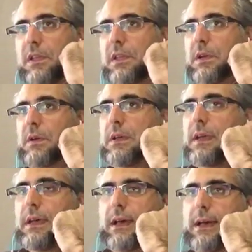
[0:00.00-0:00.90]
You
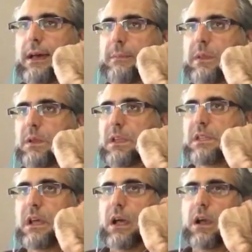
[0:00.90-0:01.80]
can
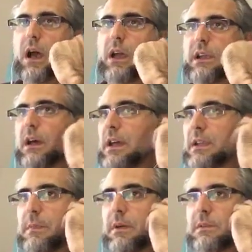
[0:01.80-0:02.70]
talk on and on
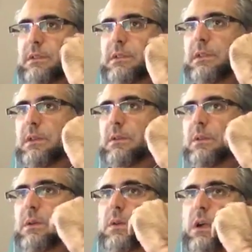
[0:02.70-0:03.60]
about,
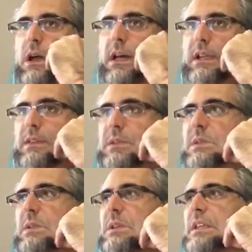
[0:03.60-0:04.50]
the Quran and the
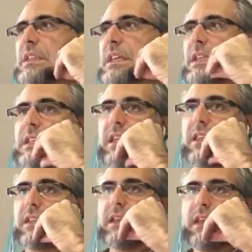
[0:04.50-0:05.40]
Sunnah and the
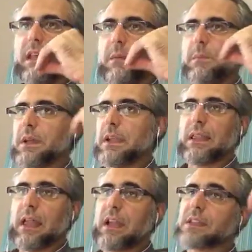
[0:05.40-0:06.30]
Hadith, but
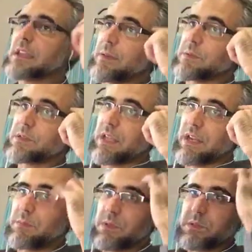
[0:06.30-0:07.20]
a lot of the times, a lot
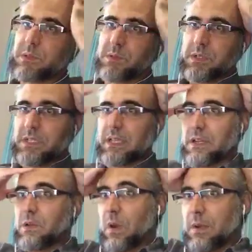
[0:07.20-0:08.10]
of Muslims will just get
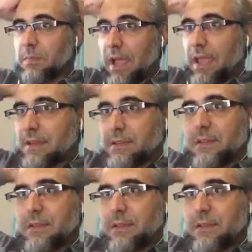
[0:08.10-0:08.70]
annoyed by it.